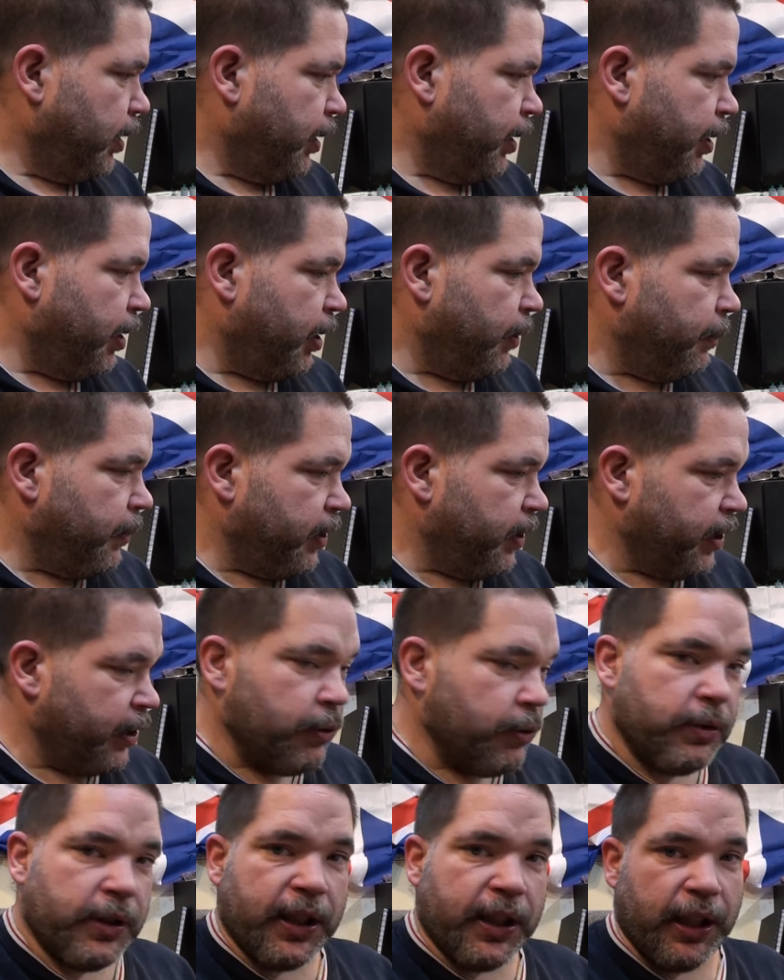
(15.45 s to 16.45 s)
And
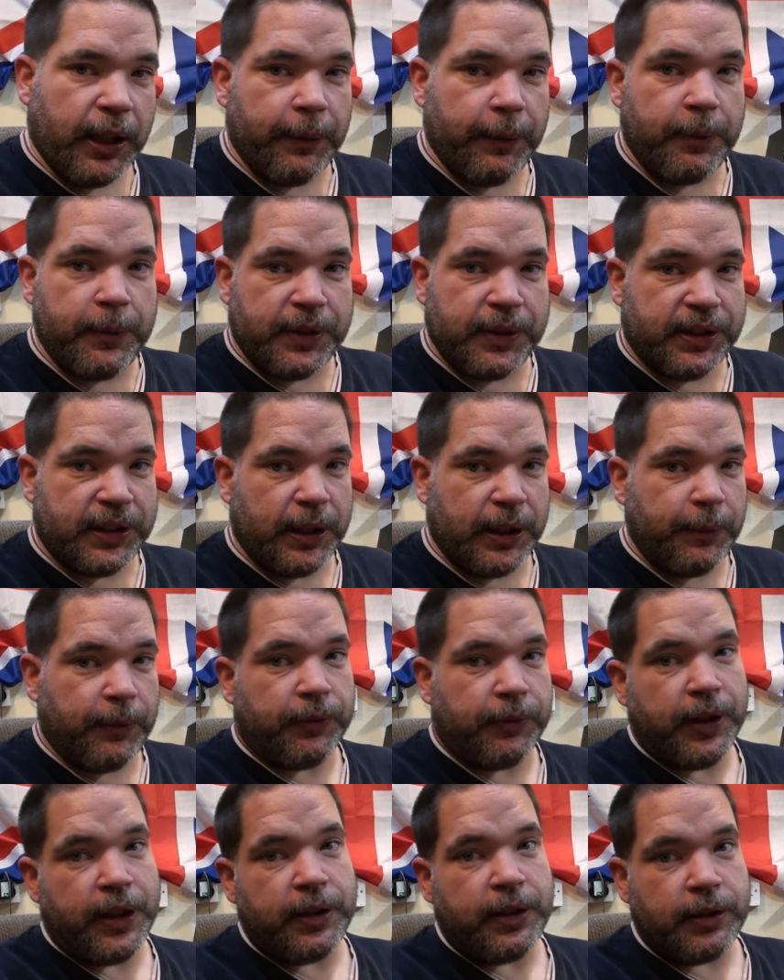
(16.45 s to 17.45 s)
they all came from the same
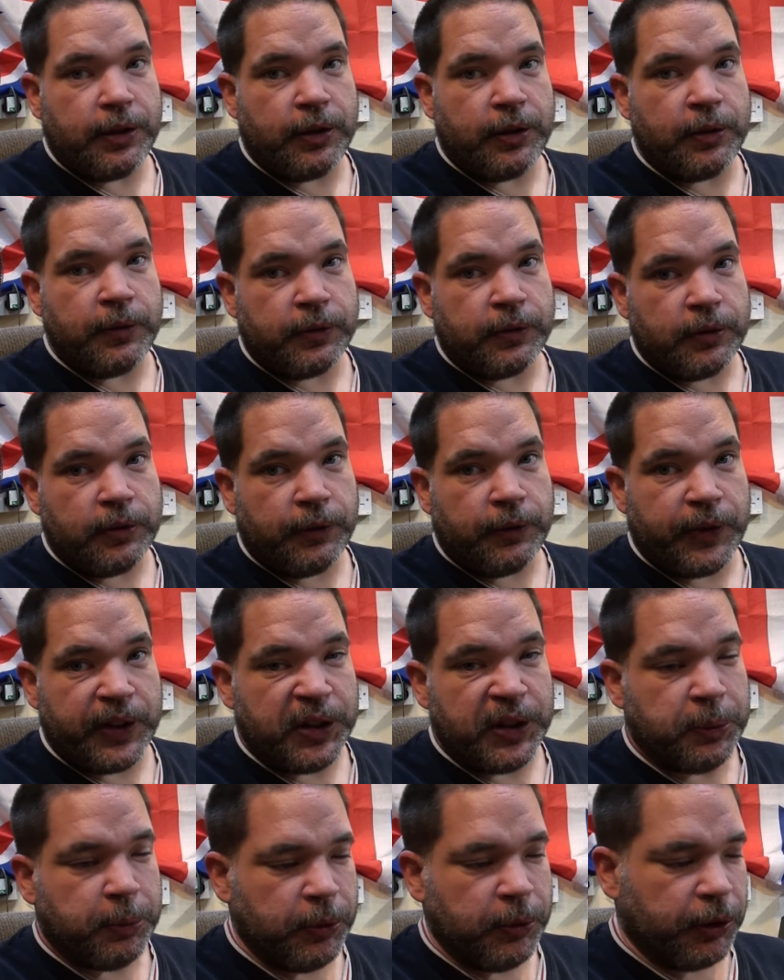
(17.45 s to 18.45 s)
friend over on
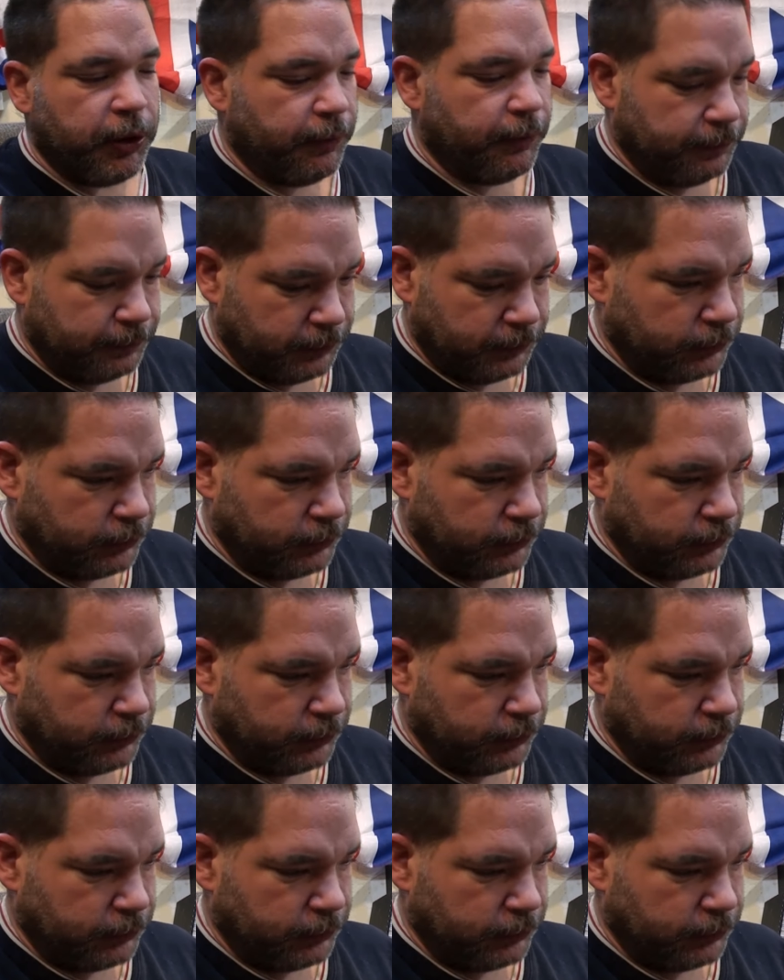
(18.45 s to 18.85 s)
Facebook.